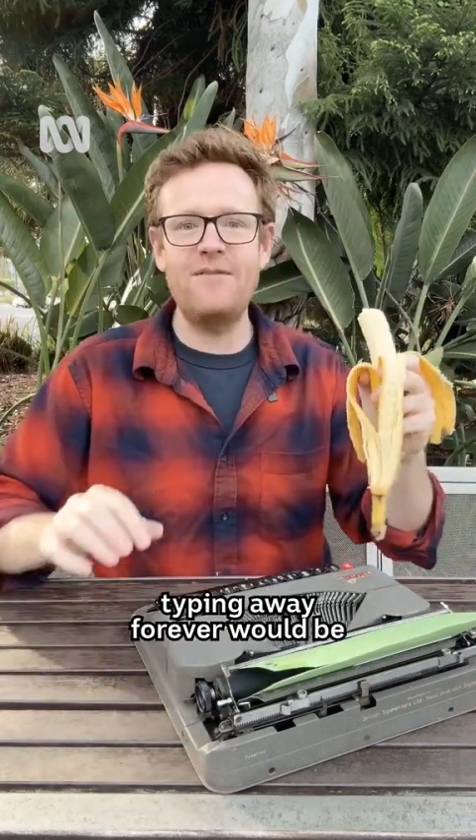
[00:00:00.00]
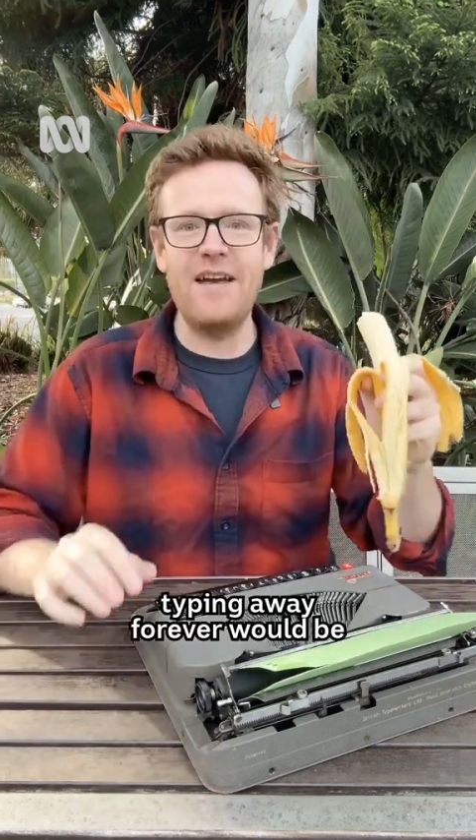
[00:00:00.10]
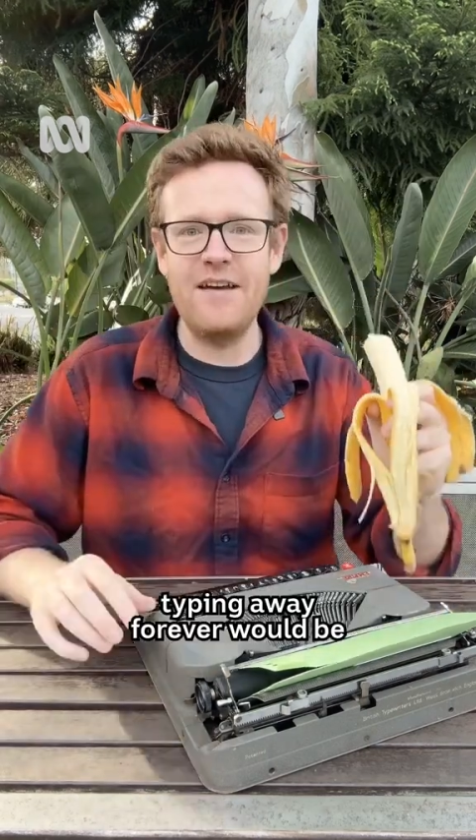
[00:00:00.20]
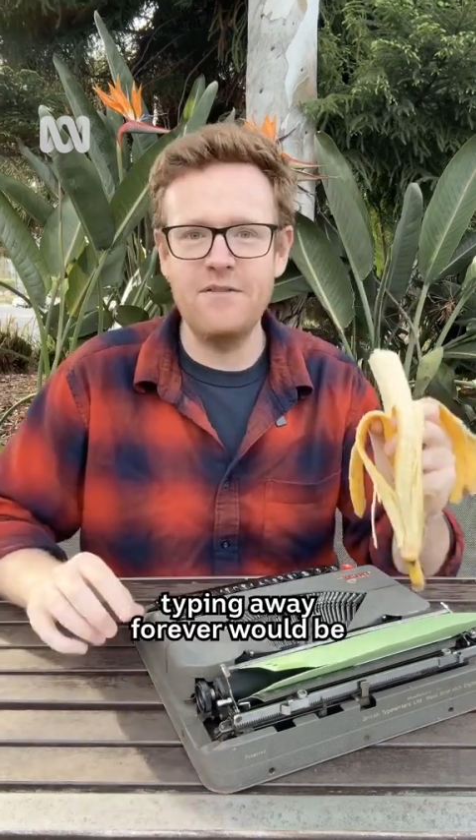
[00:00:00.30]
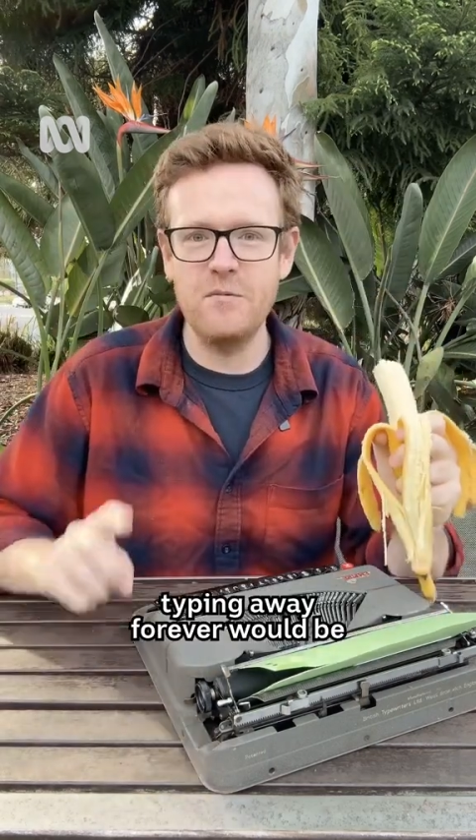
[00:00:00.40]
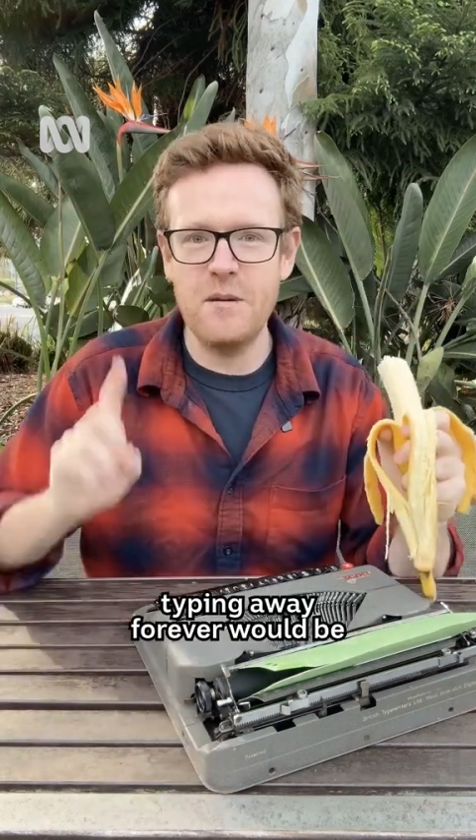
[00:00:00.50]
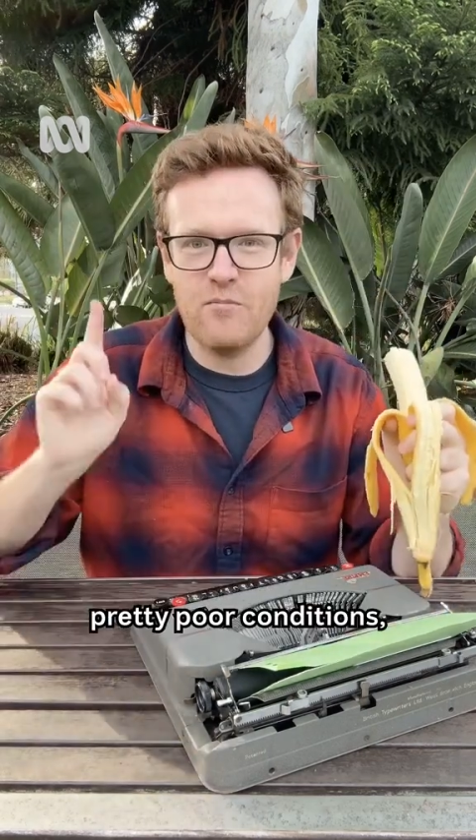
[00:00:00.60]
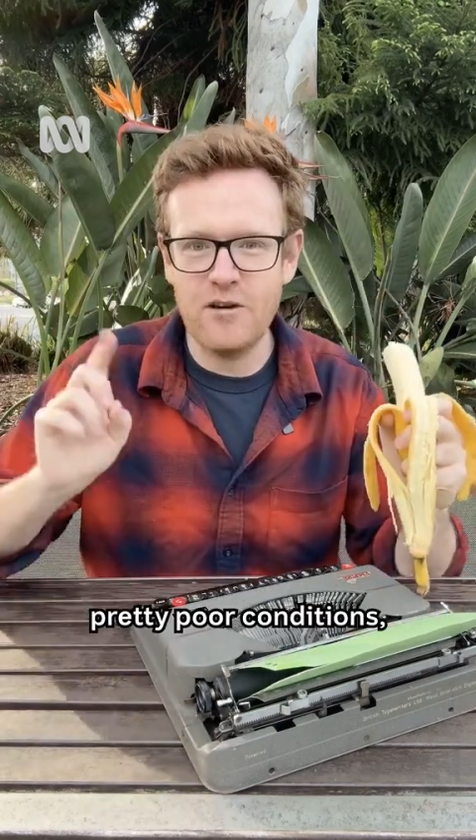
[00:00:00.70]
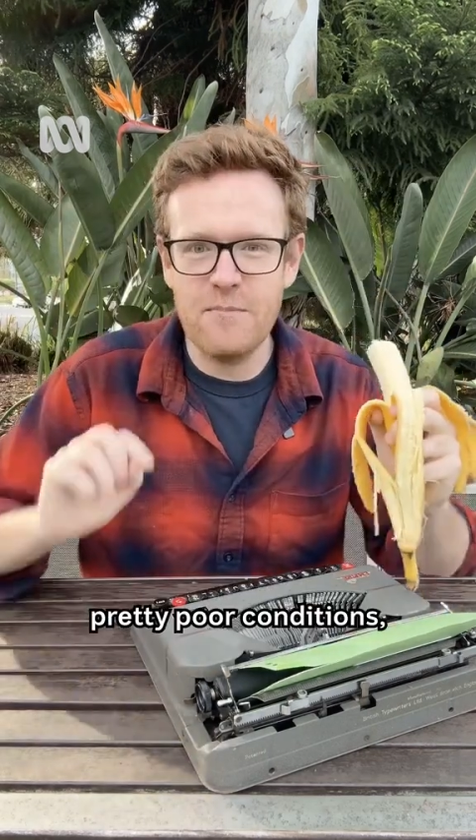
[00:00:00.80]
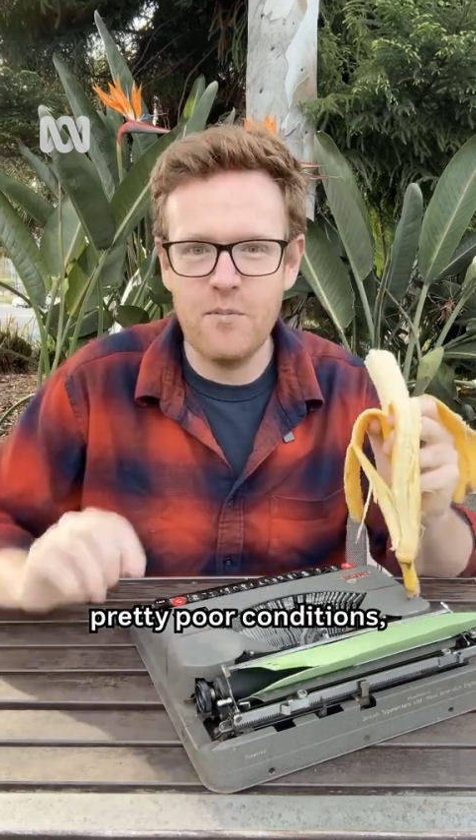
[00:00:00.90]
forever would be
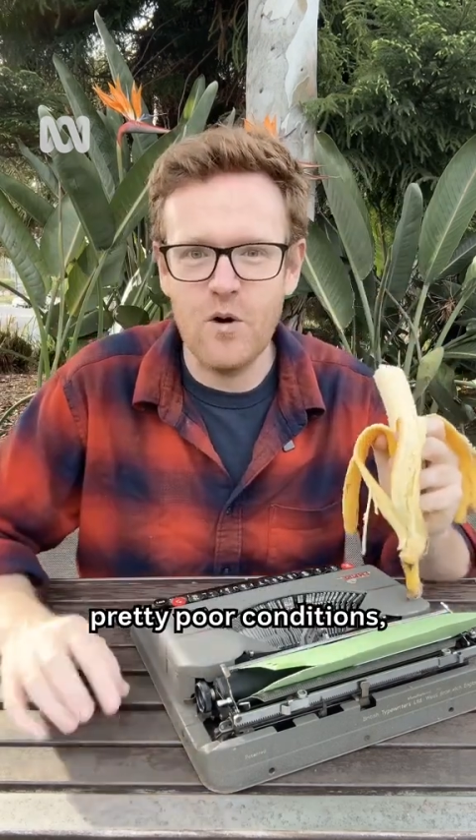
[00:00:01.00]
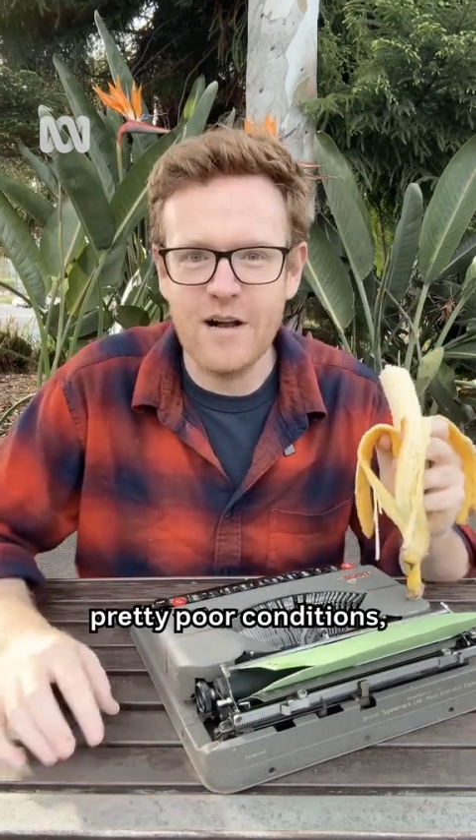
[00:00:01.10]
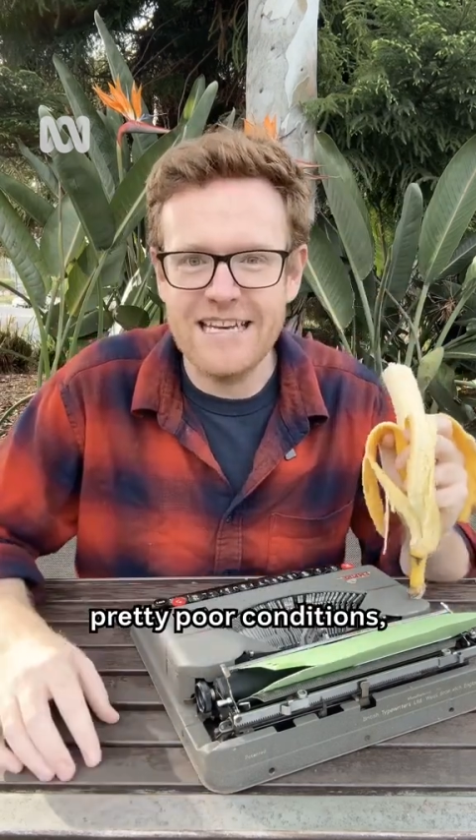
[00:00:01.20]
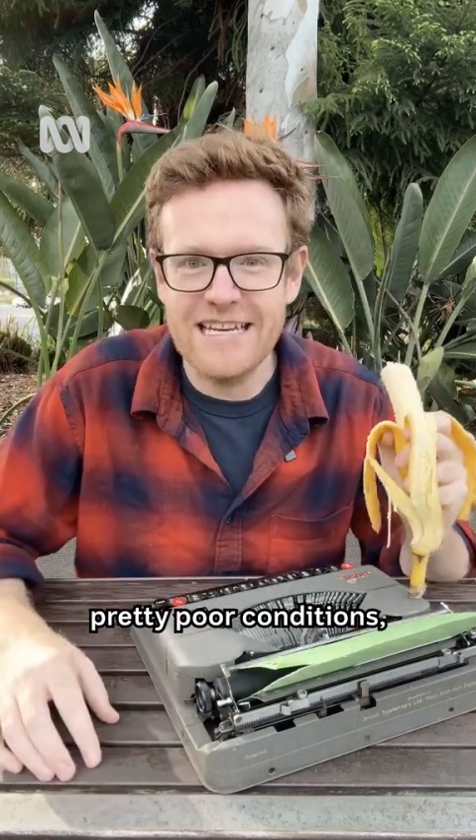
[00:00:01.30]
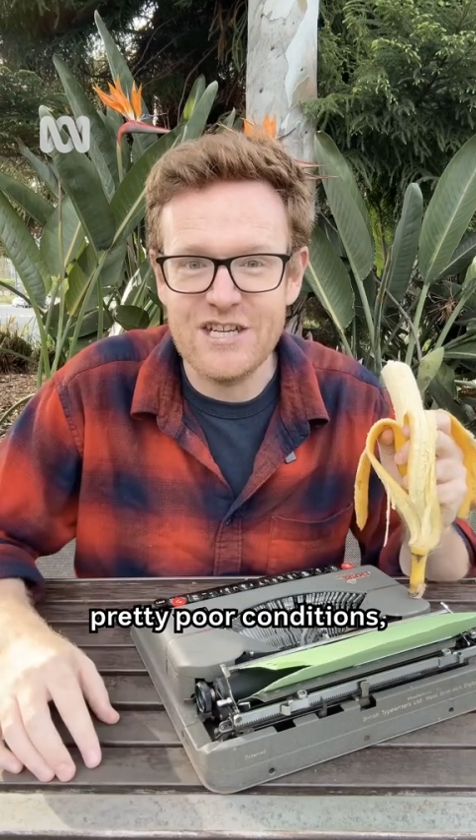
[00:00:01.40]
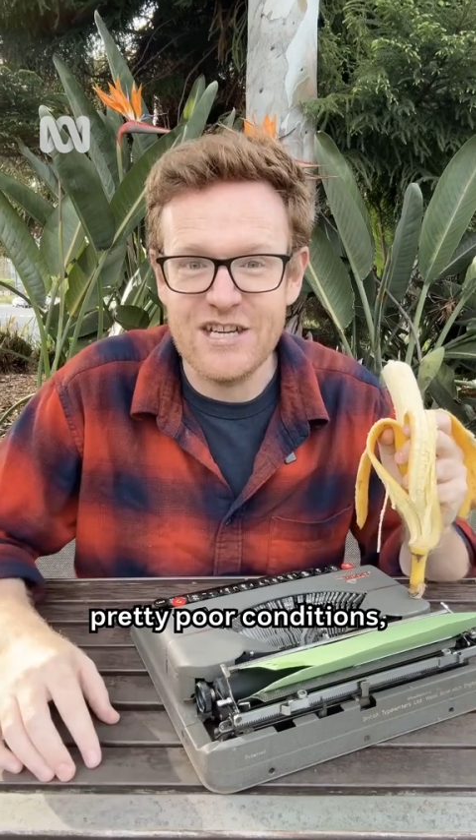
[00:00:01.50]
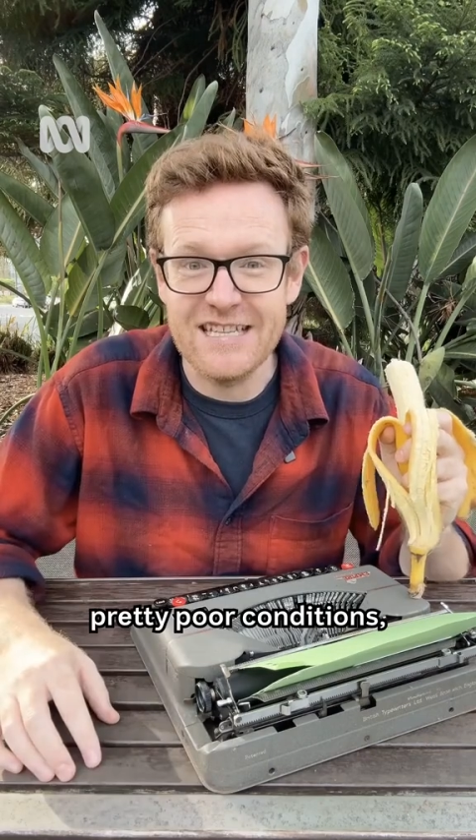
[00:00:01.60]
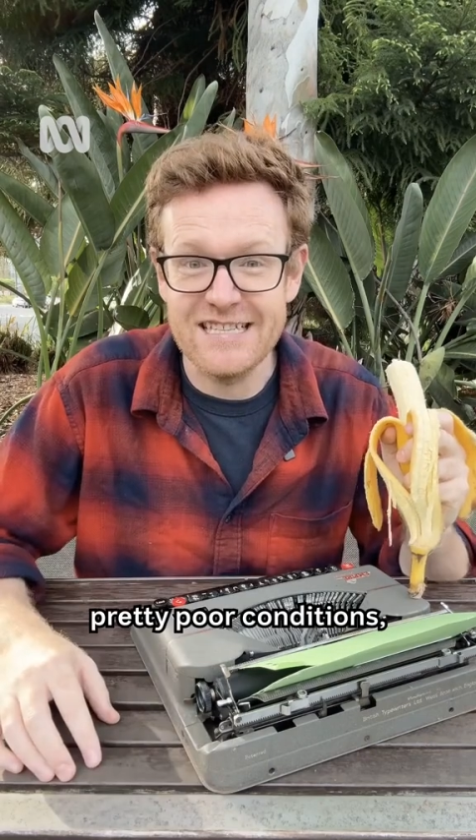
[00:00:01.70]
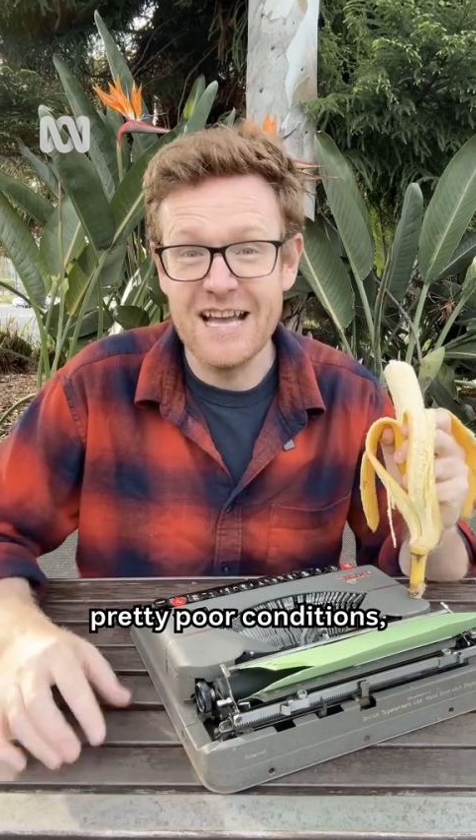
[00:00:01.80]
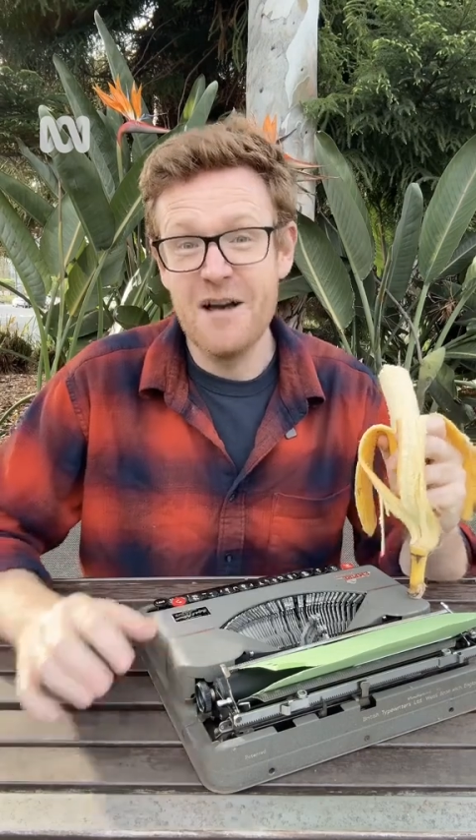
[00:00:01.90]
pretty poor conditions,